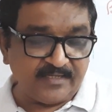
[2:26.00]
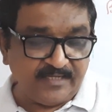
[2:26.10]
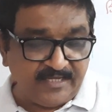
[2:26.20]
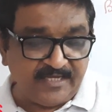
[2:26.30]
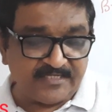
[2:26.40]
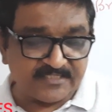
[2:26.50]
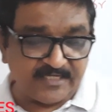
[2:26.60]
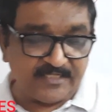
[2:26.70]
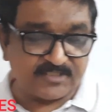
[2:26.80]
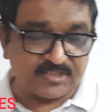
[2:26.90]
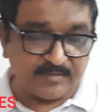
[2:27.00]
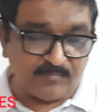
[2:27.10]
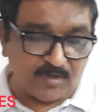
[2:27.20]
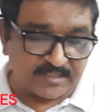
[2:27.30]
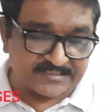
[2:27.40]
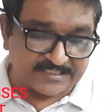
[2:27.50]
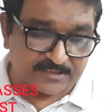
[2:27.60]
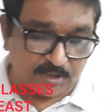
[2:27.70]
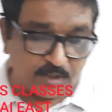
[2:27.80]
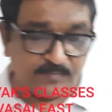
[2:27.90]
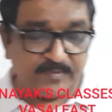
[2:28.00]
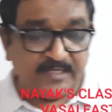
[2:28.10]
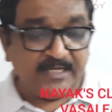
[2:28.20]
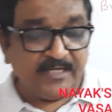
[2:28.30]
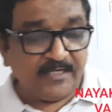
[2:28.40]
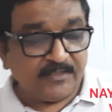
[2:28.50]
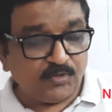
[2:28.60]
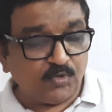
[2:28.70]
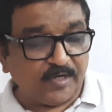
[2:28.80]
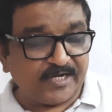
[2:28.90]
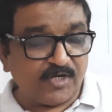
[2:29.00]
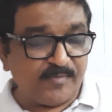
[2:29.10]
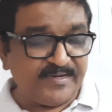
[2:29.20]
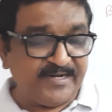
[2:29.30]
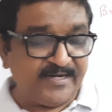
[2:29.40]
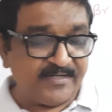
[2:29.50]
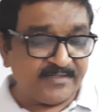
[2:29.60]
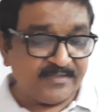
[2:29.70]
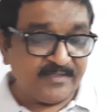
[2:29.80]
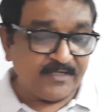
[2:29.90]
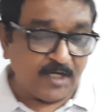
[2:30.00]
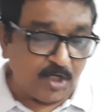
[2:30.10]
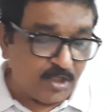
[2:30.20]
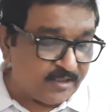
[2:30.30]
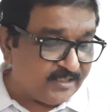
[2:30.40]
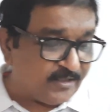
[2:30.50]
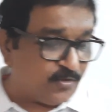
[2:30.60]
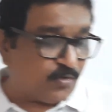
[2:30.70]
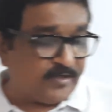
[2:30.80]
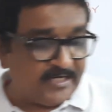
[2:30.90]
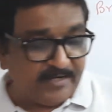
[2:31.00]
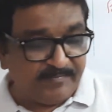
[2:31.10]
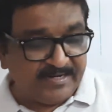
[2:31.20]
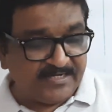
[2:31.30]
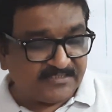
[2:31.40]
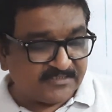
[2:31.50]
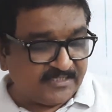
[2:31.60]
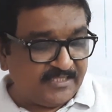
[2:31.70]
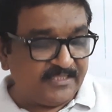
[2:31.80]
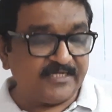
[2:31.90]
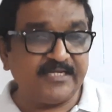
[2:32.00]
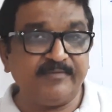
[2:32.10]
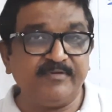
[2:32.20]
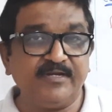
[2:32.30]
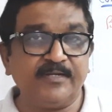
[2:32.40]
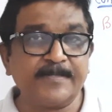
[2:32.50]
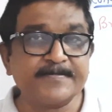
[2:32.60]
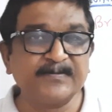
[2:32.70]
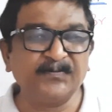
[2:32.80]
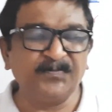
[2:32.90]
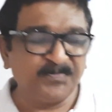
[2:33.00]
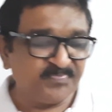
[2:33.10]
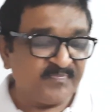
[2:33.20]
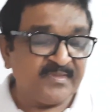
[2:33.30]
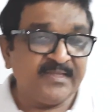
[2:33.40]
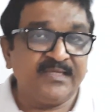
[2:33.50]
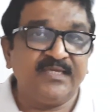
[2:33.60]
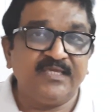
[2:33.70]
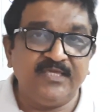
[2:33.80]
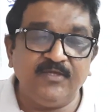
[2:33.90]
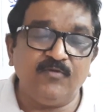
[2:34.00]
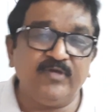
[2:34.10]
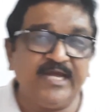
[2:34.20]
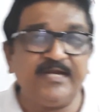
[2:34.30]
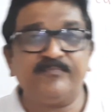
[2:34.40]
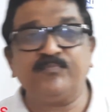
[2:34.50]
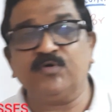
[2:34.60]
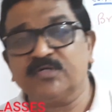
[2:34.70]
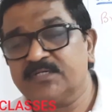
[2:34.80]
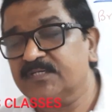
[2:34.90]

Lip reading: each in some boxes to accommodate all the known elements in the table. He had put